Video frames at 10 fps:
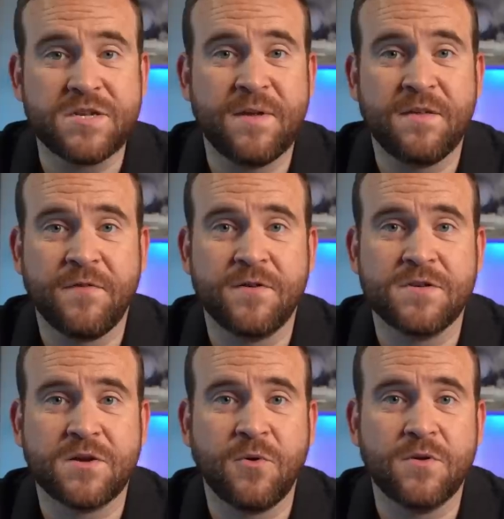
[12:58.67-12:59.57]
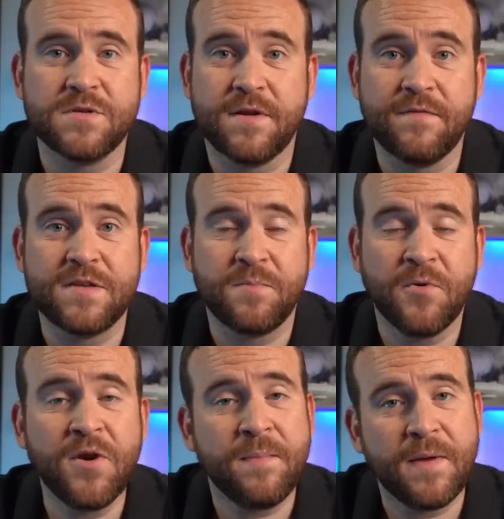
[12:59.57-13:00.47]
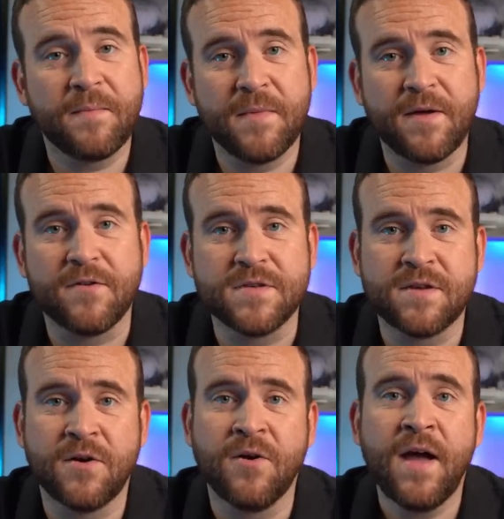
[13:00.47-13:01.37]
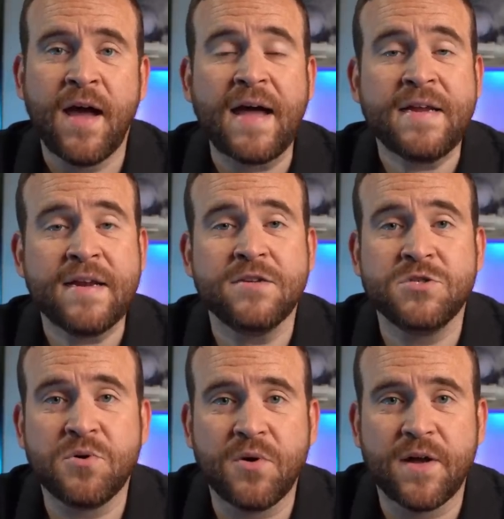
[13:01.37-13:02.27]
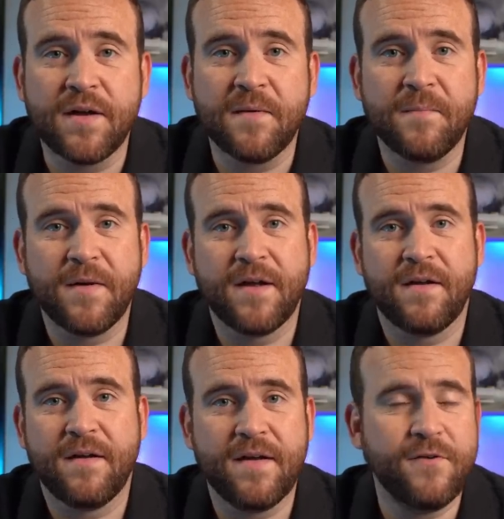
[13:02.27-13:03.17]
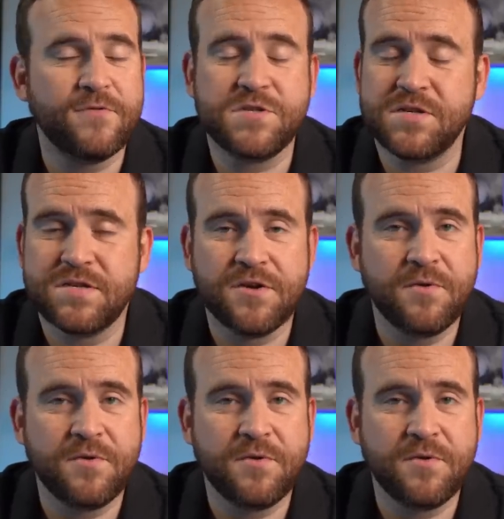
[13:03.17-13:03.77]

to be the first course of this pretty big meal. So I did enjoy it, but uh, it was just